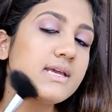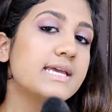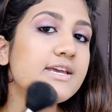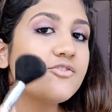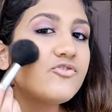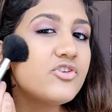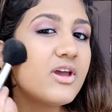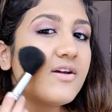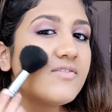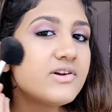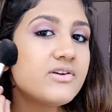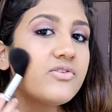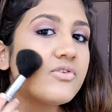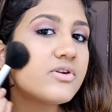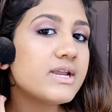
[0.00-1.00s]
If you have a
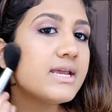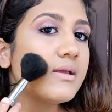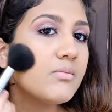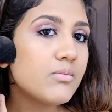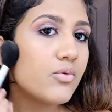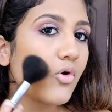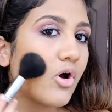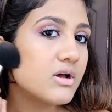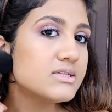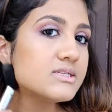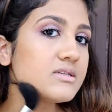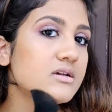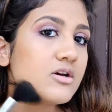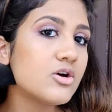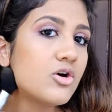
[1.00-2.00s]
cream
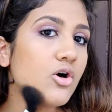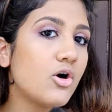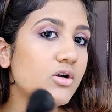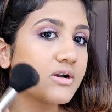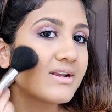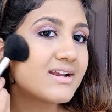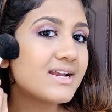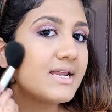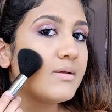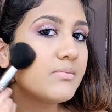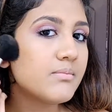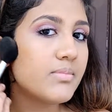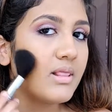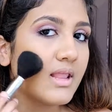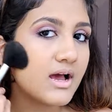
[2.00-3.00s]
bronzer or
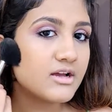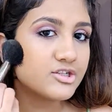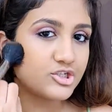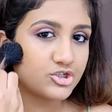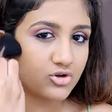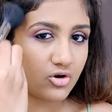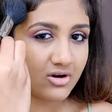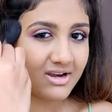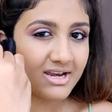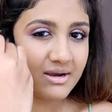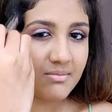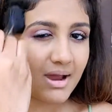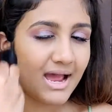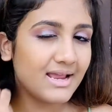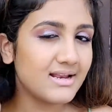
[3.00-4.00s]
cream blush or
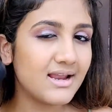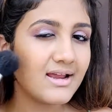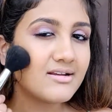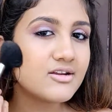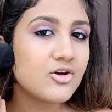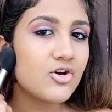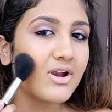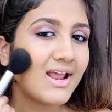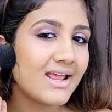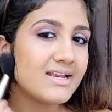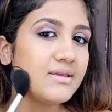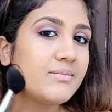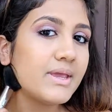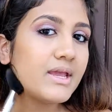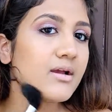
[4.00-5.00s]
cream highlighter or
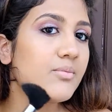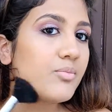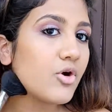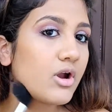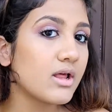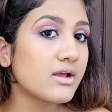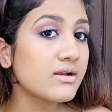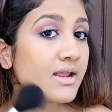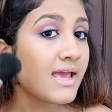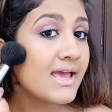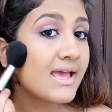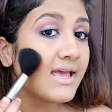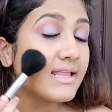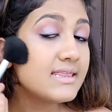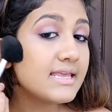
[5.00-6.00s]
any makeup product,
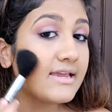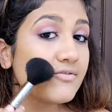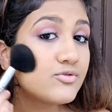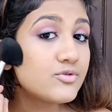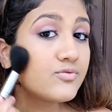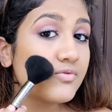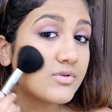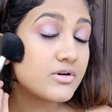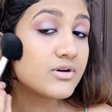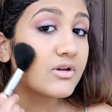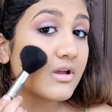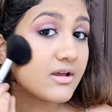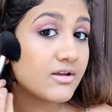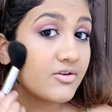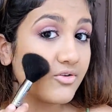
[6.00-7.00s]
they would work
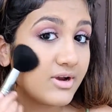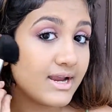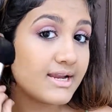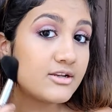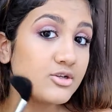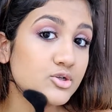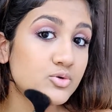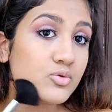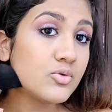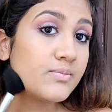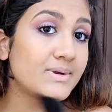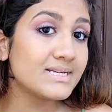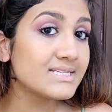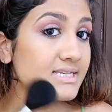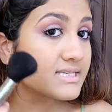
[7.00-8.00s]
great too,
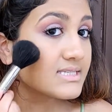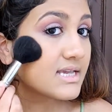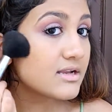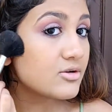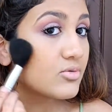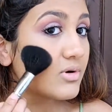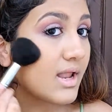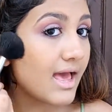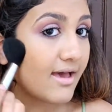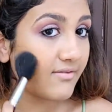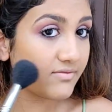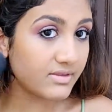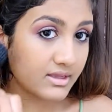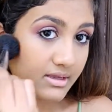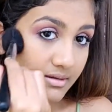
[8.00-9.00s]
but since I don't have
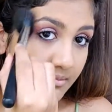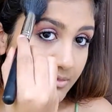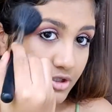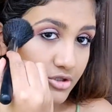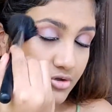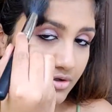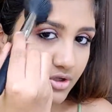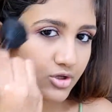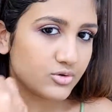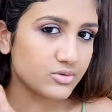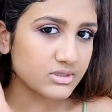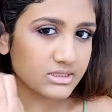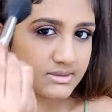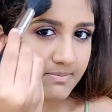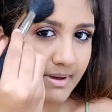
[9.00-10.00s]
them, I'm just going to
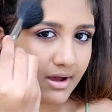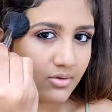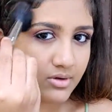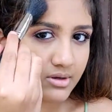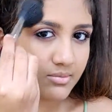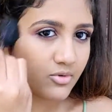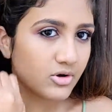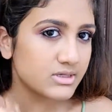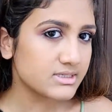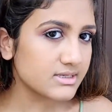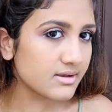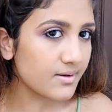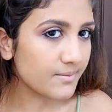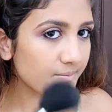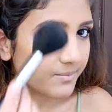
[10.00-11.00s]
use powder
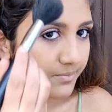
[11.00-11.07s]
bronzer.